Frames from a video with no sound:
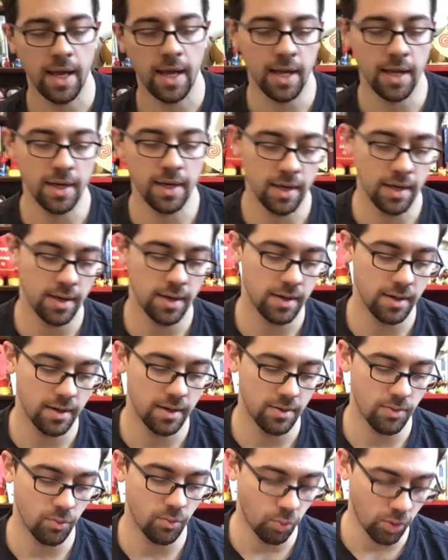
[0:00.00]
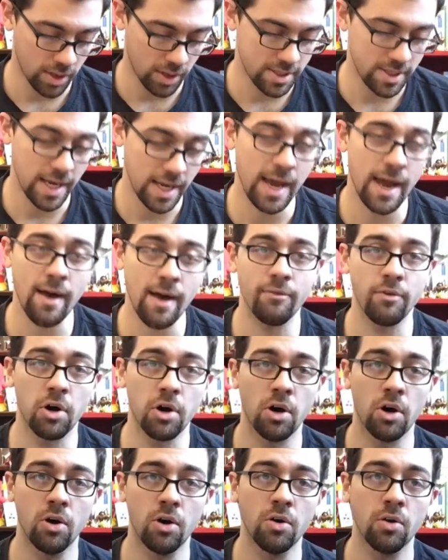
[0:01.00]
And once I have
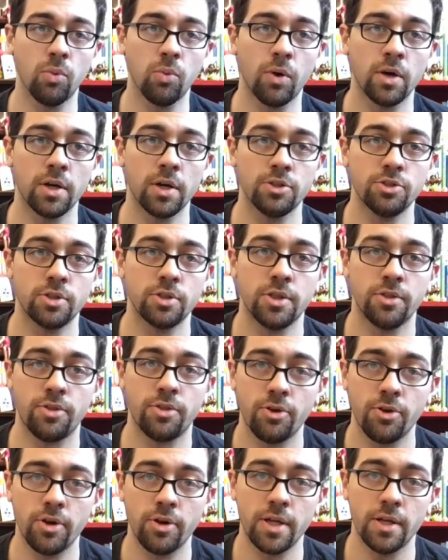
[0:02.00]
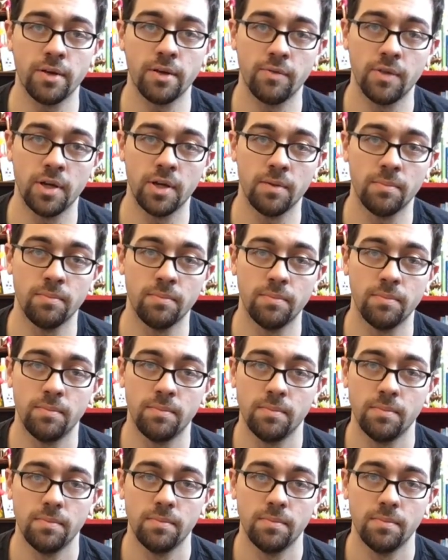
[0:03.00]
all 130 of them,